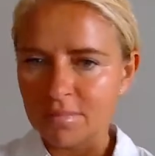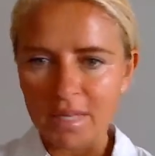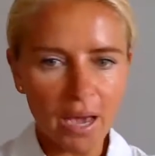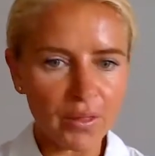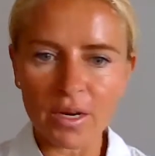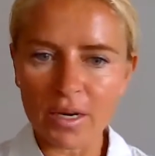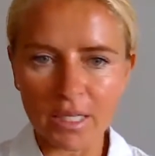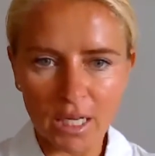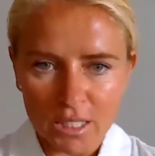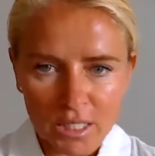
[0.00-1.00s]
now that
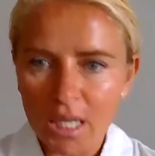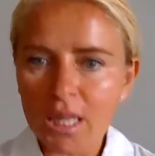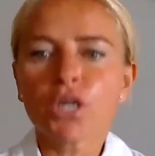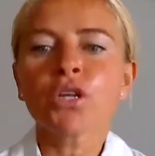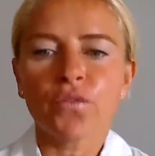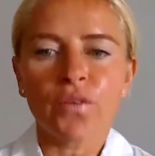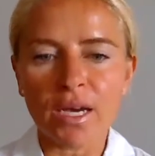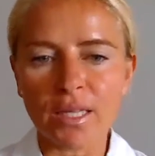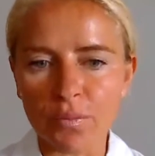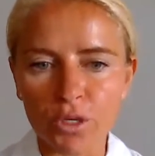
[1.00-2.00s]
it's clear the
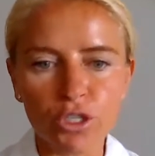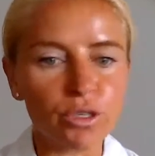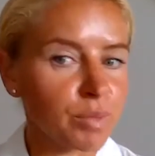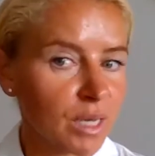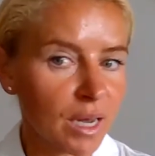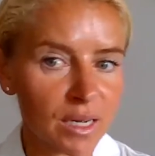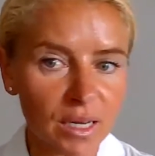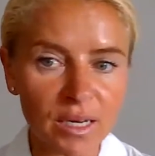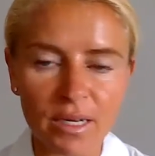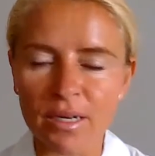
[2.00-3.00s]
fact that we shouldn't be
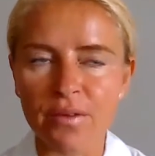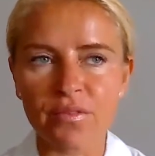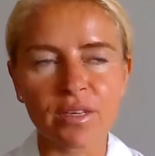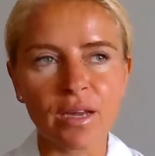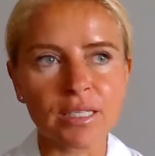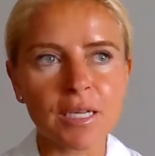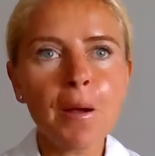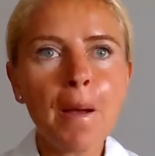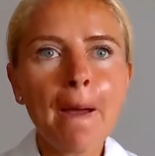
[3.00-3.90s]
getting it and everything else,